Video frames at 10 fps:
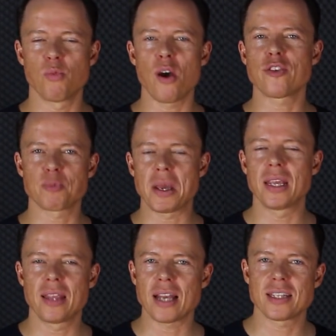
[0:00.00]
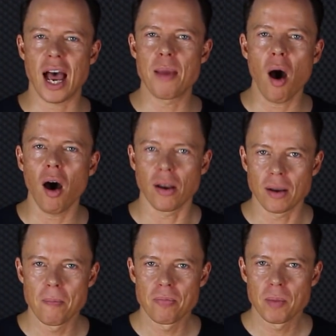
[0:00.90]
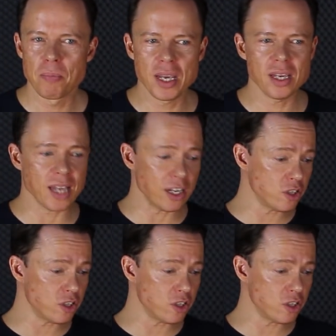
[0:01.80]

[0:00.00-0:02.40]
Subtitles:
worth spending that time on. Because I